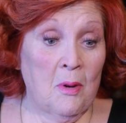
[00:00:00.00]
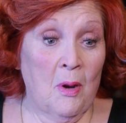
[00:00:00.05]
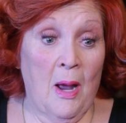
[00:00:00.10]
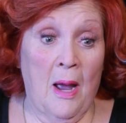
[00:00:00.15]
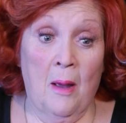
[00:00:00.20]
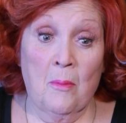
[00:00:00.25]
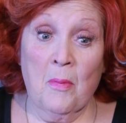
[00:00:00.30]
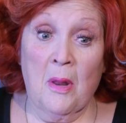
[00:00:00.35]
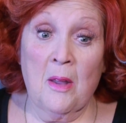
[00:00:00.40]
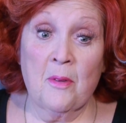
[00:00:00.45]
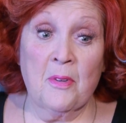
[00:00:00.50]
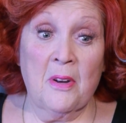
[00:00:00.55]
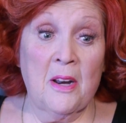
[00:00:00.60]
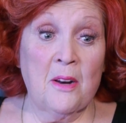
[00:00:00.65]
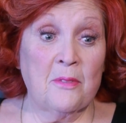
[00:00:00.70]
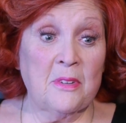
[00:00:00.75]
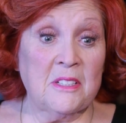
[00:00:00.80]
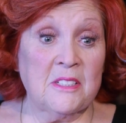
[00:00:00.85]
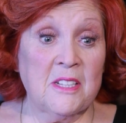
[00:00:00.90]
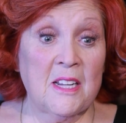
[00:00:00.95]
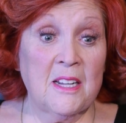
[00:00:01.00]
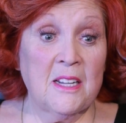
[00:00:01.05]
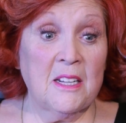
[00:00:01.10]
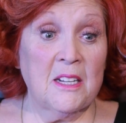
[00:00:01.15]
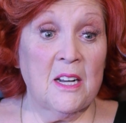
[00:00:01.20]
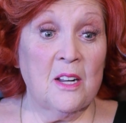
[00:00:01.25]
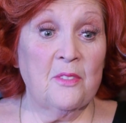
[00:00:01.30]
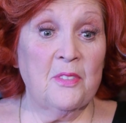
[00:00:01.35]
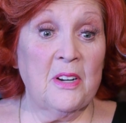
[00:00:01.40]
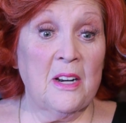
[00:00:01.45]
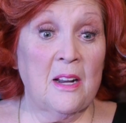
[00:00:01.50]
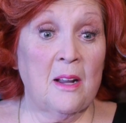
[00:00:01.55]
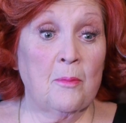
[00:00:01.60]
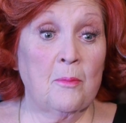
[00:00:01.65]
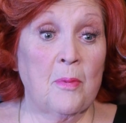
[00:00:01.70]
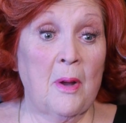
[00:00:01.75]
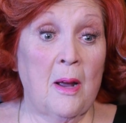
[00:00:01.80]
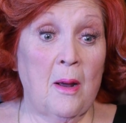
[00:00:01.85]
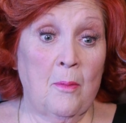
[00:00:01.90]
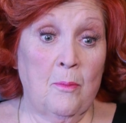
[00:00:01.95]
I'm loving every second of it.
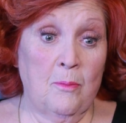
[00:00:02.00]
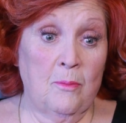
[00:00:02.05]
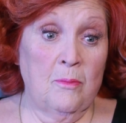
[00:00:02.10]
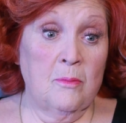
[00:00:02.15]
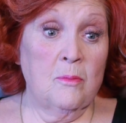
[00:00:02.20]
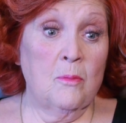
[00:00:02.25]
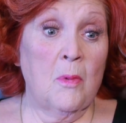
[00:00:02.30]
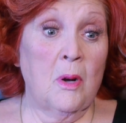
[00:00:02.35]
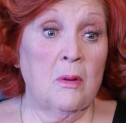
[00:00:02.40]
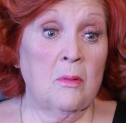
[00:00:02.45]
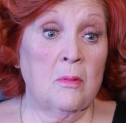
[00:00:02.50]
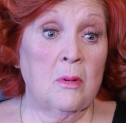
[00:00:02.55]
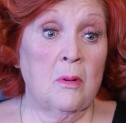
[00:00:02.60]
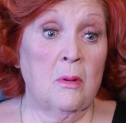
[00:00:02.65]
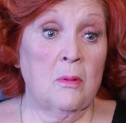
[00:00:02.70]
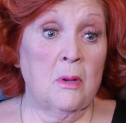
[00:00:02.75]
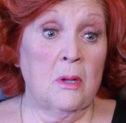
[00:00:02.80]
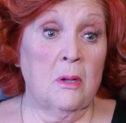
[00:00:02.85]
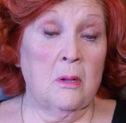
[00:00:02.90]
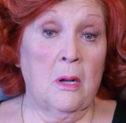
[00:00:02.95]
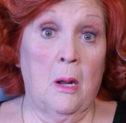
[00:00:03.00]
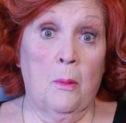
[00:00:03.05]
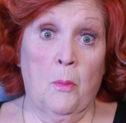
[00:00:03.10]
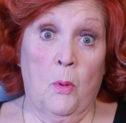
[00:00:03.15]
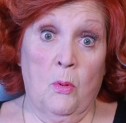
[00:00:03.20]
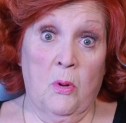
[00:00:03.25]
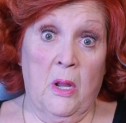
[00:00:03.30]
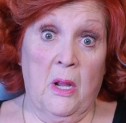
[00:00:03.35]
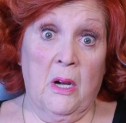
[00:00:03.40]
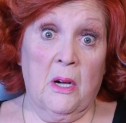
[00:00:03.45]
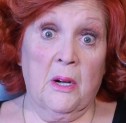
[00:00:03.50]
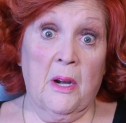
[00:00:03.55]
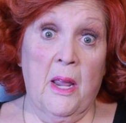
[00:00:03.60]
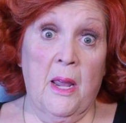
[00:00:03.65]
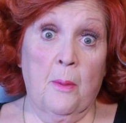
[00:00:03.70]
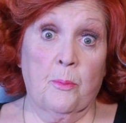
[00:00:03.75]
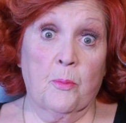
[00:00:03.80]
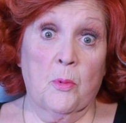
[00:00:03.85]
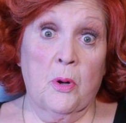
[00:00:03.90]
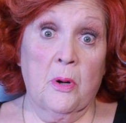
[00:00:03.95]
I'm gonna get a
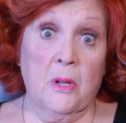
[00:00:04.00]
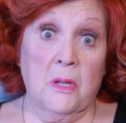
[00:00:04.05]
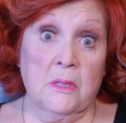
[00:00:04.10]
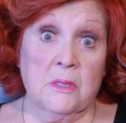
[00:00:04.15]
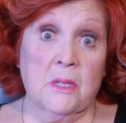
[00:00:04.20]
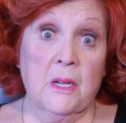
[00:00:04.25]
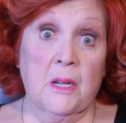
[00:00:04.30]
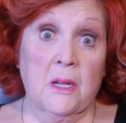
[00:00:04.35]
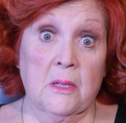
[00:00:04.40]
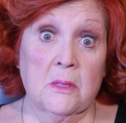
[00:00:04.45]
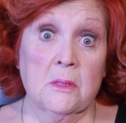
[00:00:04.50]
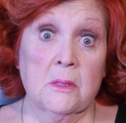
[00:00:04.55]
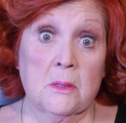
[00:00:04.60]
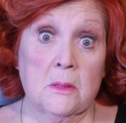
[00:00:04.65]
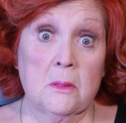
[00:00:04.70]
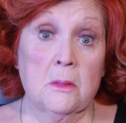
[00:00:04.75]
nap one of these days.